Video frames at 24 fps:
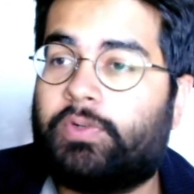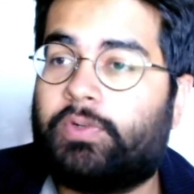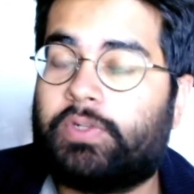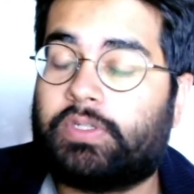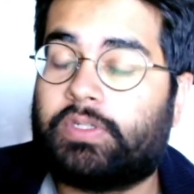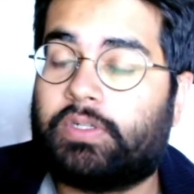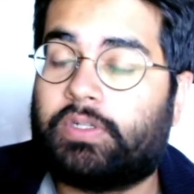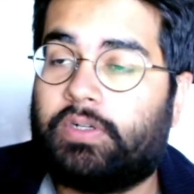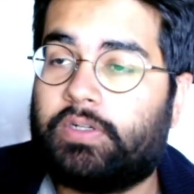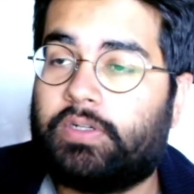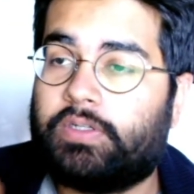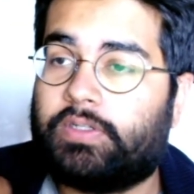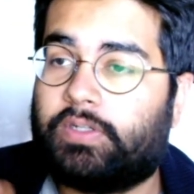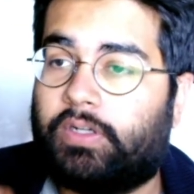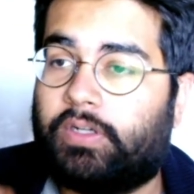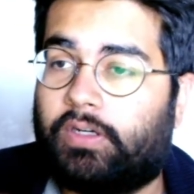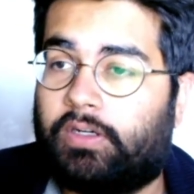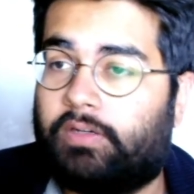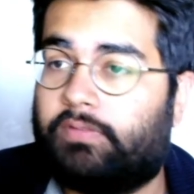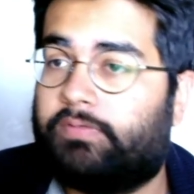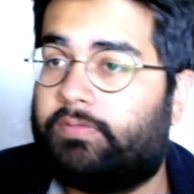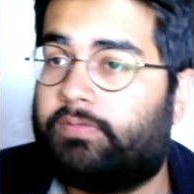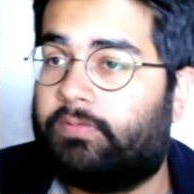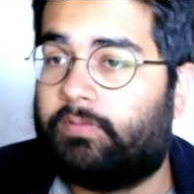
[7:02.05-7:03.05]
stocks
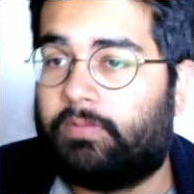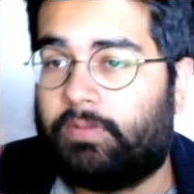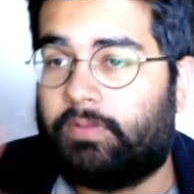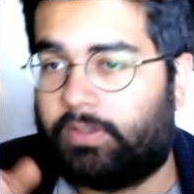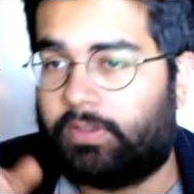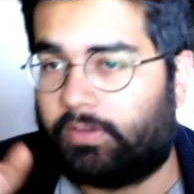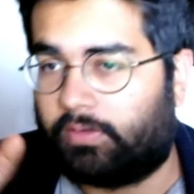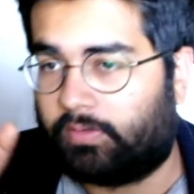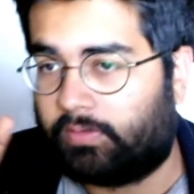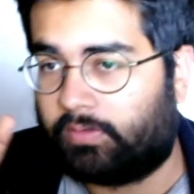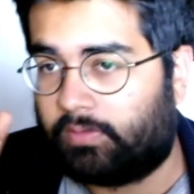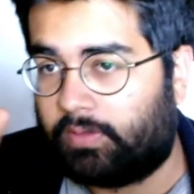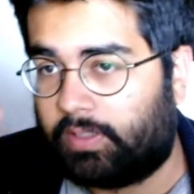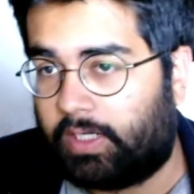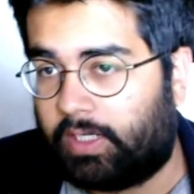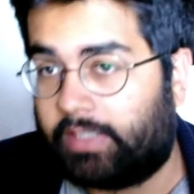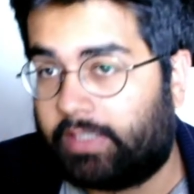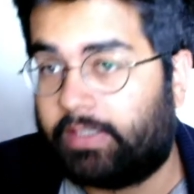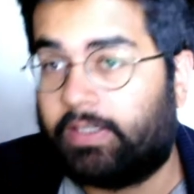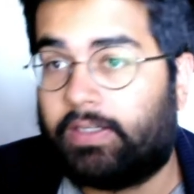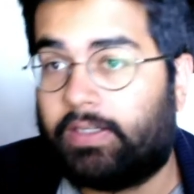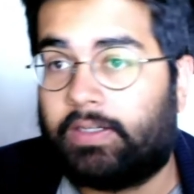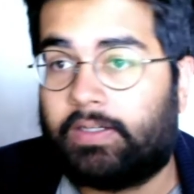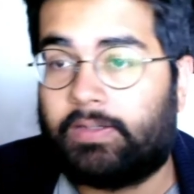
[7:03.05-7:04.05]
of
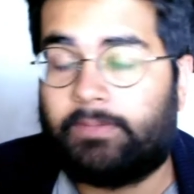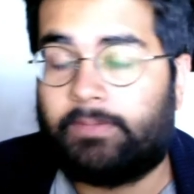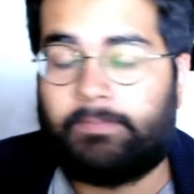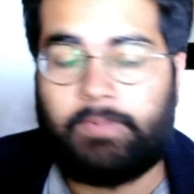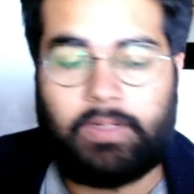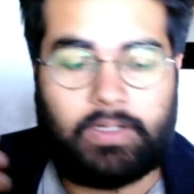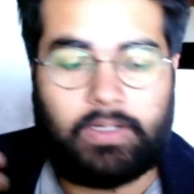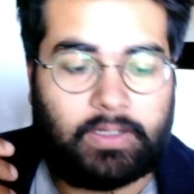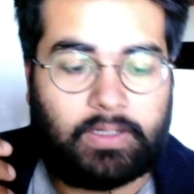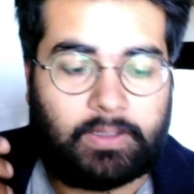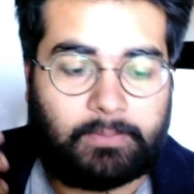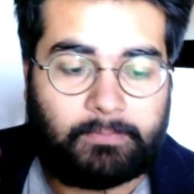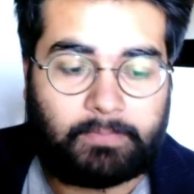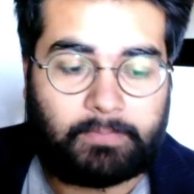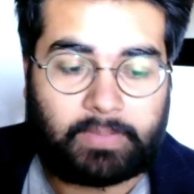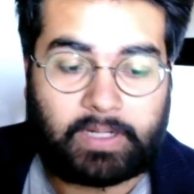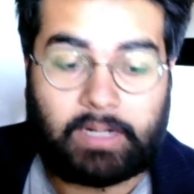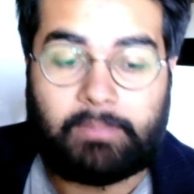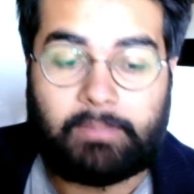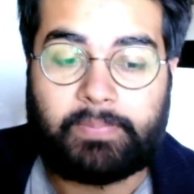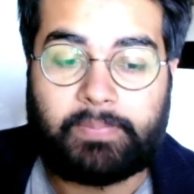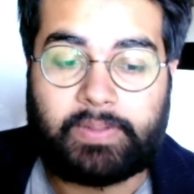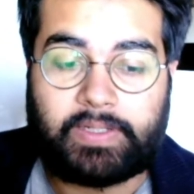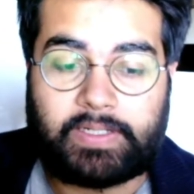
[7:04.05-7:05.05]
other
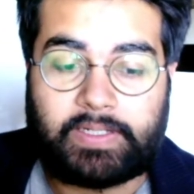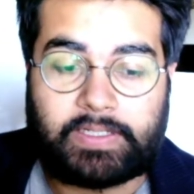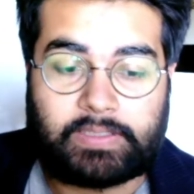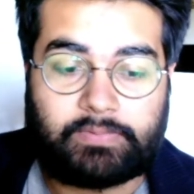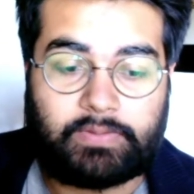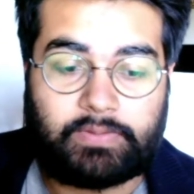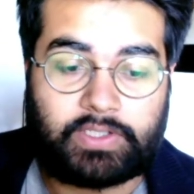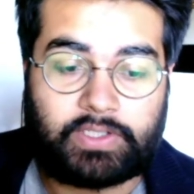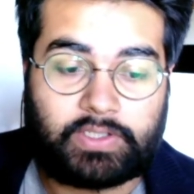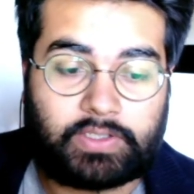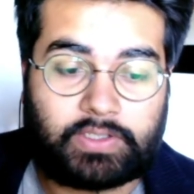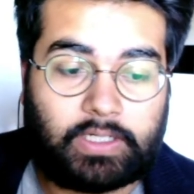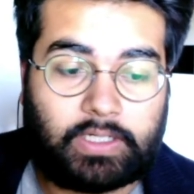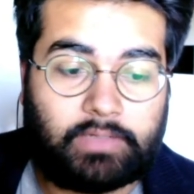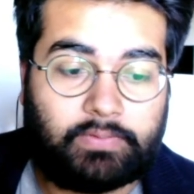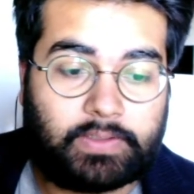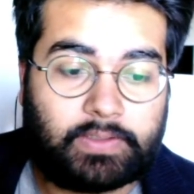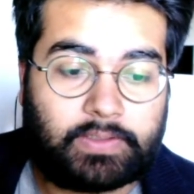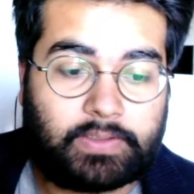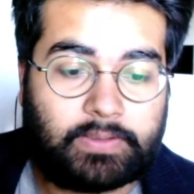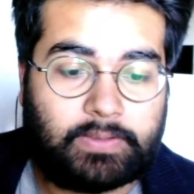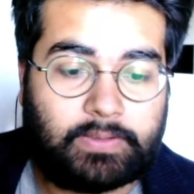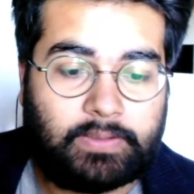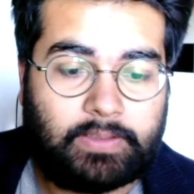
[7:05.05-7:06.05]
companies which it
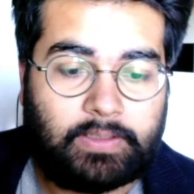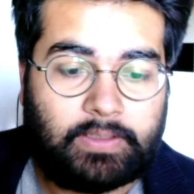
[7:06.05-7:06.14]
covers.